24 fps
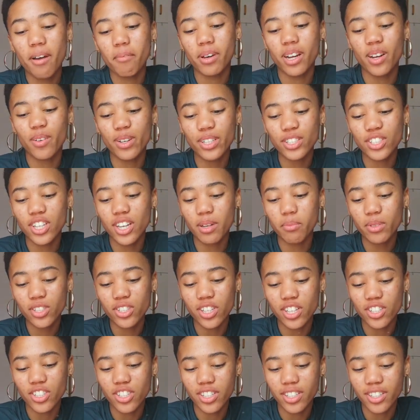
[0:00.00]
but I'm not I'm not
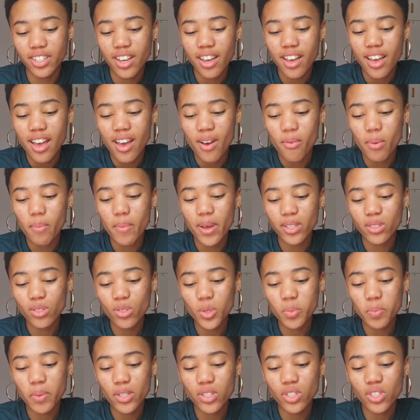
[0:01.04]
judging. What makes
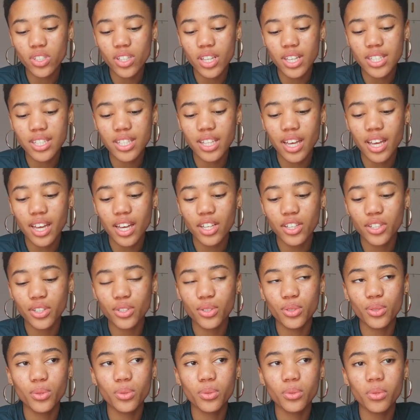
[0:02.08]
you special is that
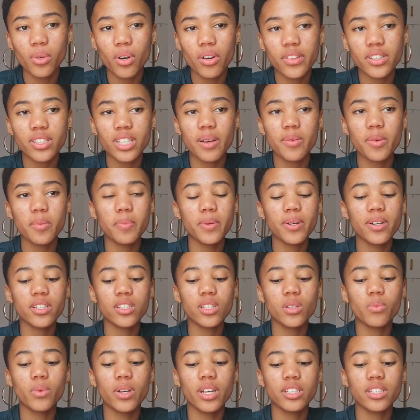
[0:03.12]
you are the type of
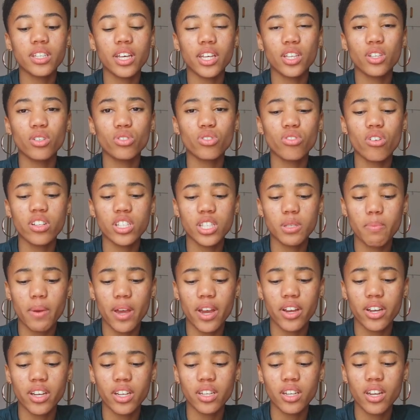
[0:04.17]
person where it's like you're
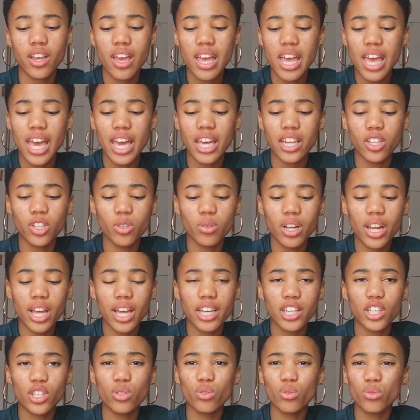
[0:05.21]
transparent and you are
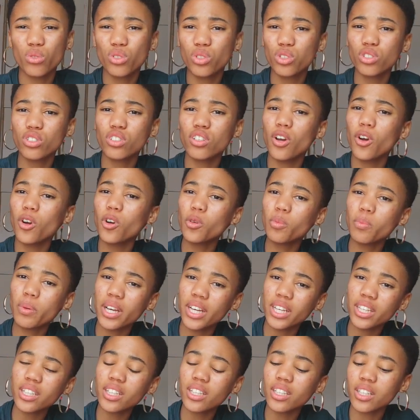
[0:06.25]
like you should know
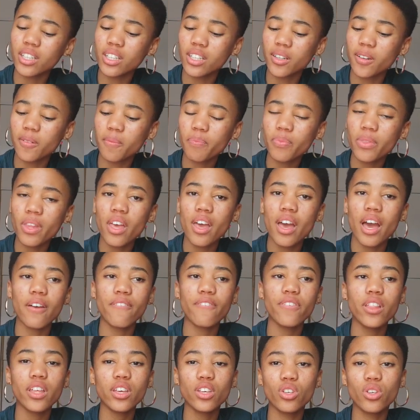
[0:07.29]
better. I
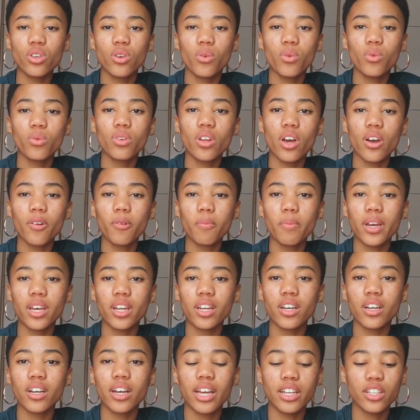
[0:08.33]
feel like you know
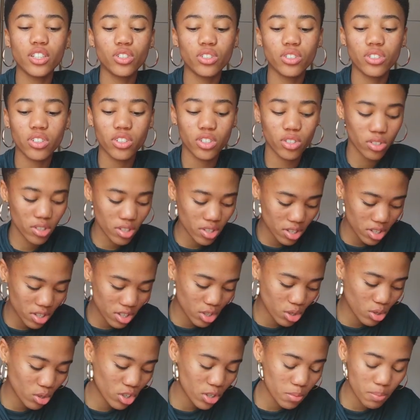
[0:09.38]
better and you you
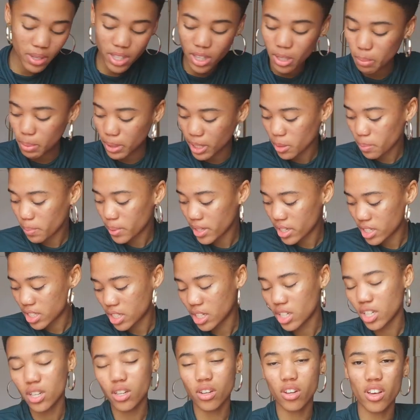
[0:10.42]
you could be the bigger
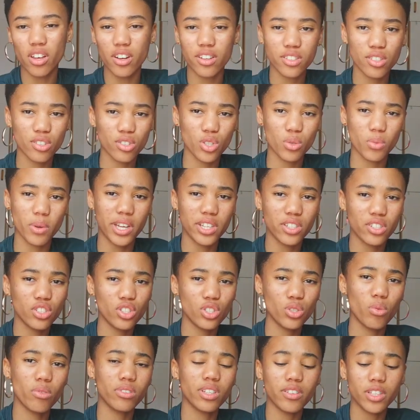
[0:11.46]
person in a lot of
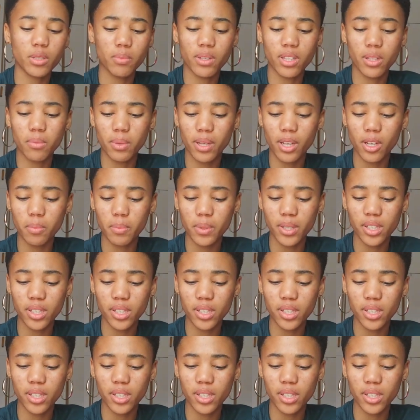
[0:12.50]
situations. You always have to be the bigger